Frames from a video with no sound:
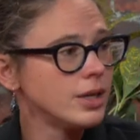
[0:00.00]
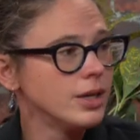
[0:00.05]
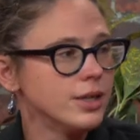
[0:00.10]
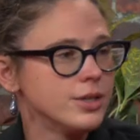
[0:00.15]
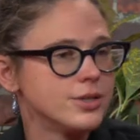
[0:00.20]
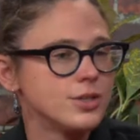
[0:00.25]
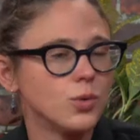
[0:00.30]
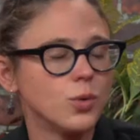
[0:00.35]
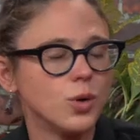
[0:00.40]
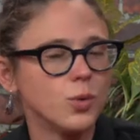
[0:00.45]

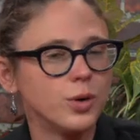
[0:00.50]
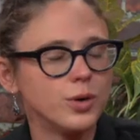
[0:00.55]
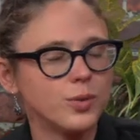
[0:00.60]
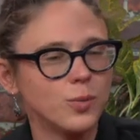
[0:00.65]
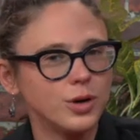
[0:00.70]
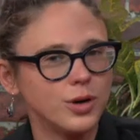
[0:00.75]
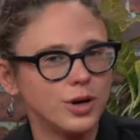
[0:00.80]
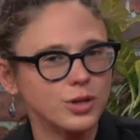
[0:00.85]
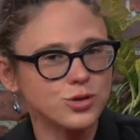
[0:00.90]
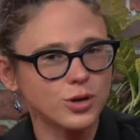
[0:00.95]
So we're,
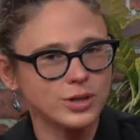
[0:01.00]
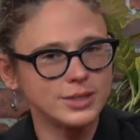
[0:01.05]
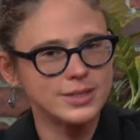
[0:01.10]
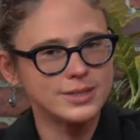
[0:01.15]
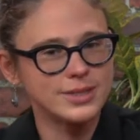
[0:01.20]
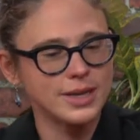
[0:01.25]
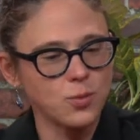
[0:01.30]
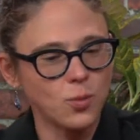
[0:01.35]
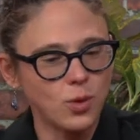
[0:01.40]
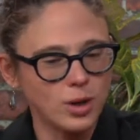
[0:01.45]
we're not trying to
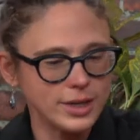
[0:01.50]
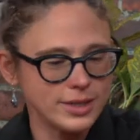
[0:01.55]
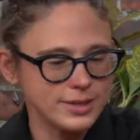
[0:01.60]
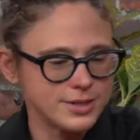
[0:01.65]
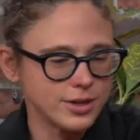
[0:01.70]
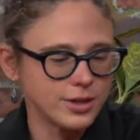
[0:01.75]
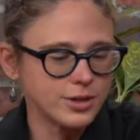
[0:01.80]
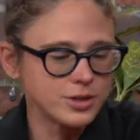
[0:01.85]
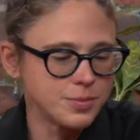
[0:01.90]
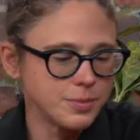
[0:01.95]
say what is
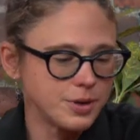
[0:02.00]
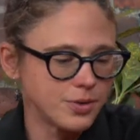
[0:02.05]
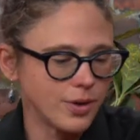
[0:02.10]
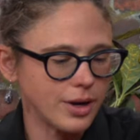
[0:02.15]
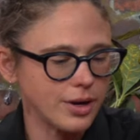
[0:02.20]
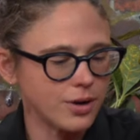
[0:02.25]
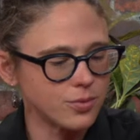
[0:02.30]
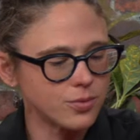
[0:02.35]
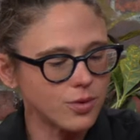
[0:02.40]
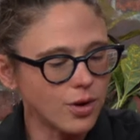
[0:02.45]
the ultimate
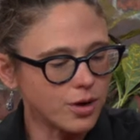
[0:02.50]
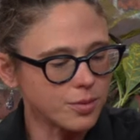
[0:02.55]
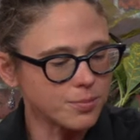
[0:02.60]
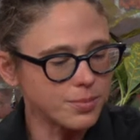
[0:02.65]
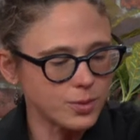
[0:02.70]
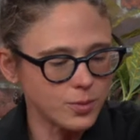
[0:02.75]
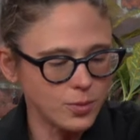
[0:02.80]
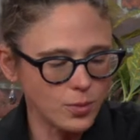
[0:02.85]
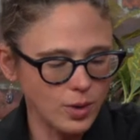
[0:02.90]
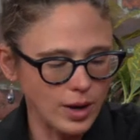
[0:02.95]
right or wrong,
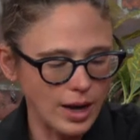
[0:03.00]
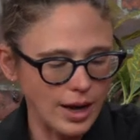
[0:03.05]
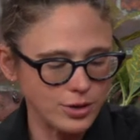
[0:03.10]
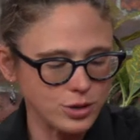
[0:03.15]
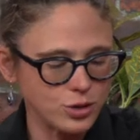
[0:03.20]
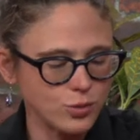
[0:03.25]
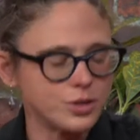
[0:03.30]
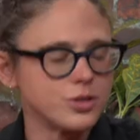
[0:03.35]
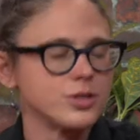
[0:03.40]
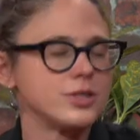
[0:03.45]
but how
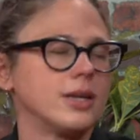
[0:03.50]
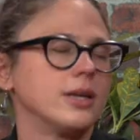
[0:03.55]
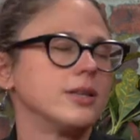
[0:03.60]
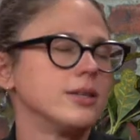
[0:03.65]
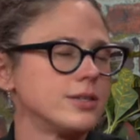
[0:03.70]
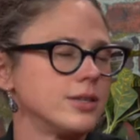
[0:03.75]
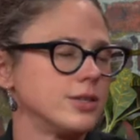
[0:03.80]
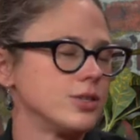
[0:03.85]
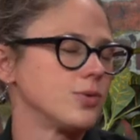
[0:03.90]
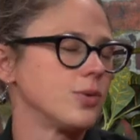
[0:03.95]
do you understand the
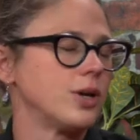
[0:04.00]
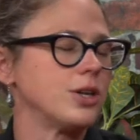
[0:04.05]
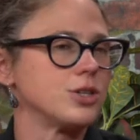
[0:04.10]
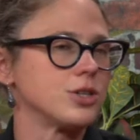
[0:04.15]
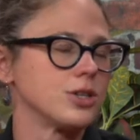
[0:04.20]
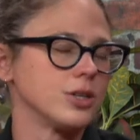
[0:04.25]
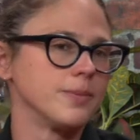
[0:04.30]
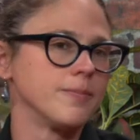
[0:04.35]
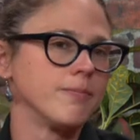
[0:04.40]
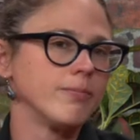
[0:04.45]

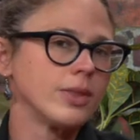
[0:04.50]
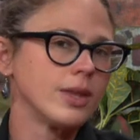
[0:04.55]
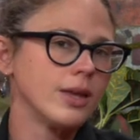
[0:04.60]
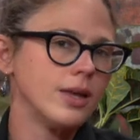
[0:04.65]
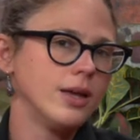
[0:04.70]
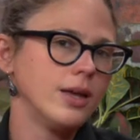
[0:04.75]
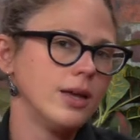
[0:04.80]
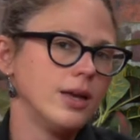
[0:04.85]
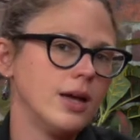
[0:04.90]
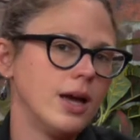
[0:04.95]
situation?
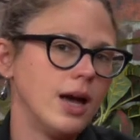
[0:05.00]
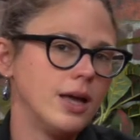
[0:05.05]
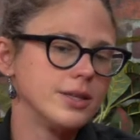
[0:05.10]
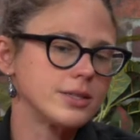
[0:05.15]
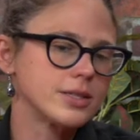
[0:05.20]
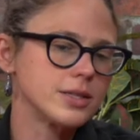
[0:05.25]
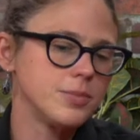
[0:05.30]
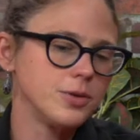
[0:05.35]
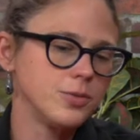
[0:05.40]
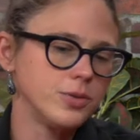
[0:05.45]
And this
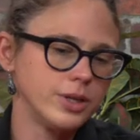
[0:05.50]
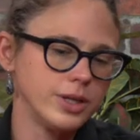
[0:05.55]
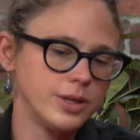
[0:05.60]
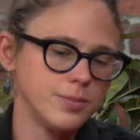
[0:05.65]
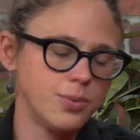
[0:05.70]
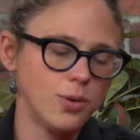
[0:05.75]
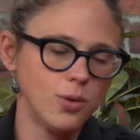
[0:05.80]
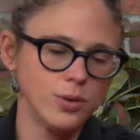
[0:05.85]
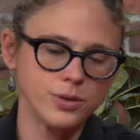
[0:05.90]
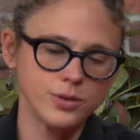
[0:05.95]
can be really
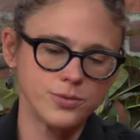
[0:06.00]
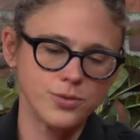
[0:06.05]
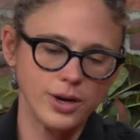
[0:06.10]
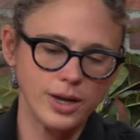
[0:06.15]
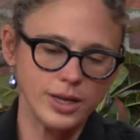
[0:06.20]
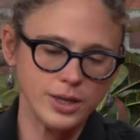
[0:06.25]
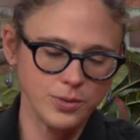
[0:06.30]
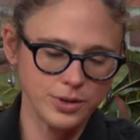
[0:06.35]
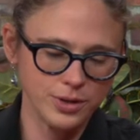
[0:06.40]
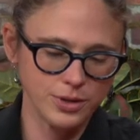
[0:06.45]
important for
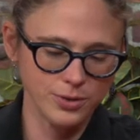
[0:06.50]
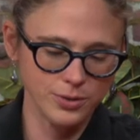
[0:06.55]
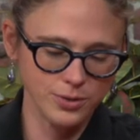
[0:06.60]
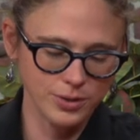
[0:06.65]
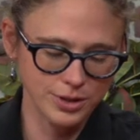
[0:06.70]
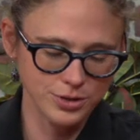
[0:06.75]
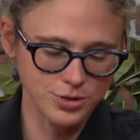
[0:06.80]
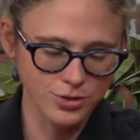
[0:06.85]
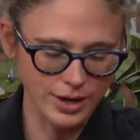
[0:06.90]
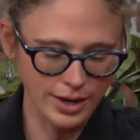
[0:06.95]
anyone who
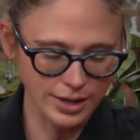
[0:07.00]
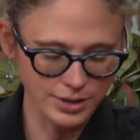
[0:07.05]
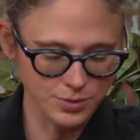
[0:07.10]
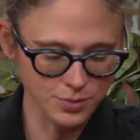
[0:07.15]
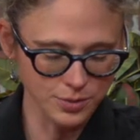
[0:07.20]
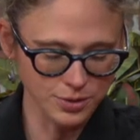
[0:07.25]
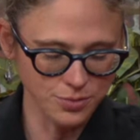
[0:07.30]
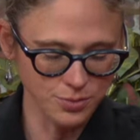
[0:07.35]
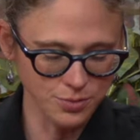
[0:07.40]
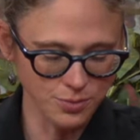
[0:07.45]
interacts
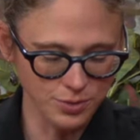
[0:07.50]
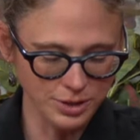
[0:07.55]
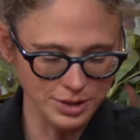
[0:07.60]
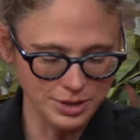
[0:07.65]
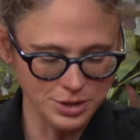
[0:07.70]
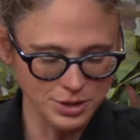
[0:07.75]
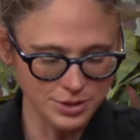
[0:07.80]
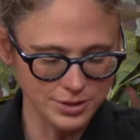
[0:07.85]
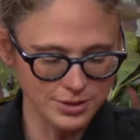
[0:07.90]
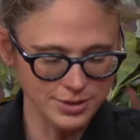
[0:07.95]
with
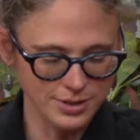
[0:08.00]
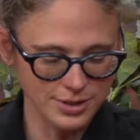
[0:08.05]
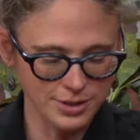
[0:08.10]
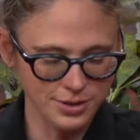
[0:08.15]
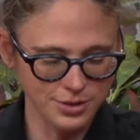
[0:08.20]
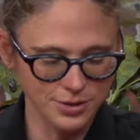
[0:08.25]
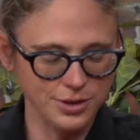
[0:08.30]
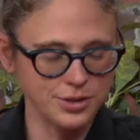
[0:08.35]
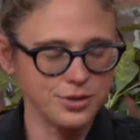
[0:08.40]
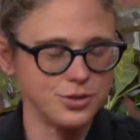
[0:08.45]
religions in
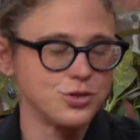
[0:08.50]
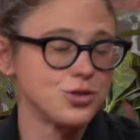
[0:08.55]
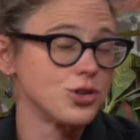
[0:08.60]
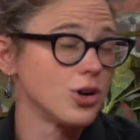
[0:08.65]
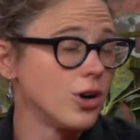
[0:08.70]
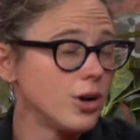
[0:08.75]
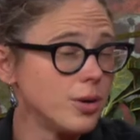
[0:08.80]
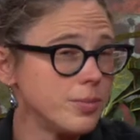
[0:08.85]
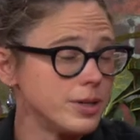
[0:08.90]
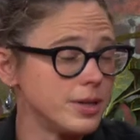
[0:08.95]
their in their
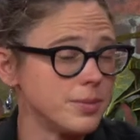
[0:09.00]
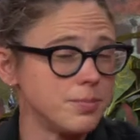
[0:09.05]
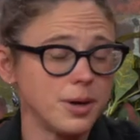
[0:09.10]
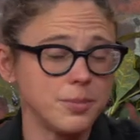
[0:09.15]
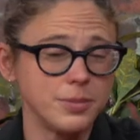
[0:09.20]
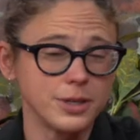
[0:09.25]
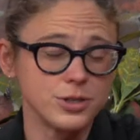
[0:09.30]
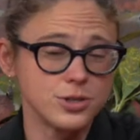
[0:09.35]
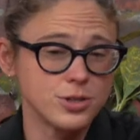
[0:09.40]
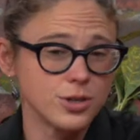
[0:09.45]
job, in a
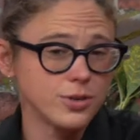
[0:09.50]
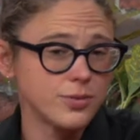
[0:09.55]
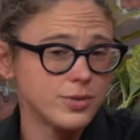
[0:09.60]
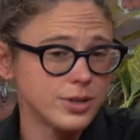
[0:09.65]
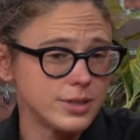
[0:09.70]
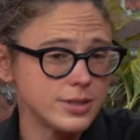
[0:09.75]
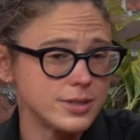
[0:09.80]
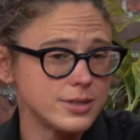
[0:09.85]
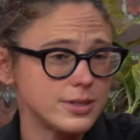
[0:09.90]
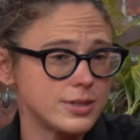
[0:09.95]
public
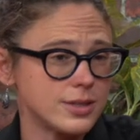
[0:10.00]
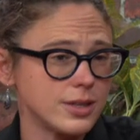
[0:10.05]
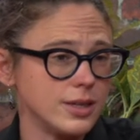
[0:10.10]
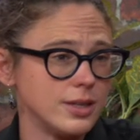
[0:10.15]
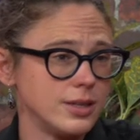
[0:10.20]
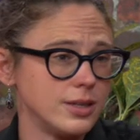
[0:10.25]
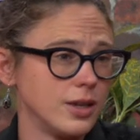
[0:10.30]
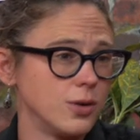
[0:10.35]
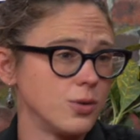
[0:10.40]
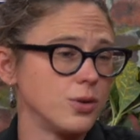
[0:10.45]
service,
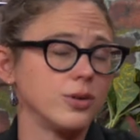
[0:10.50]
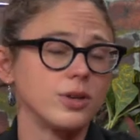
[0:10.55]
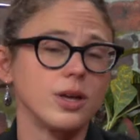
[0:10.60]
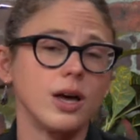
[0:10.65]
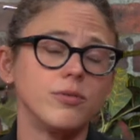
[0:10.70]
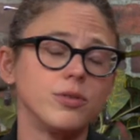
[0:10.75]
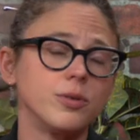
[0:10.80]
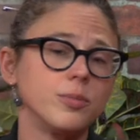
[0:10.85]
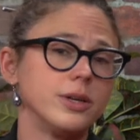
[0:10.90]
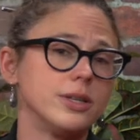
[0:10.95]
in local
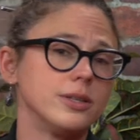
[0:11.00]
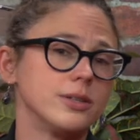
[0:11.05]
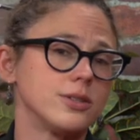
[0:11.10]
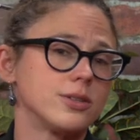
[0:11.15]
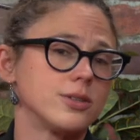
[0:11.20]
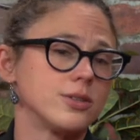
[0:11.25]
government.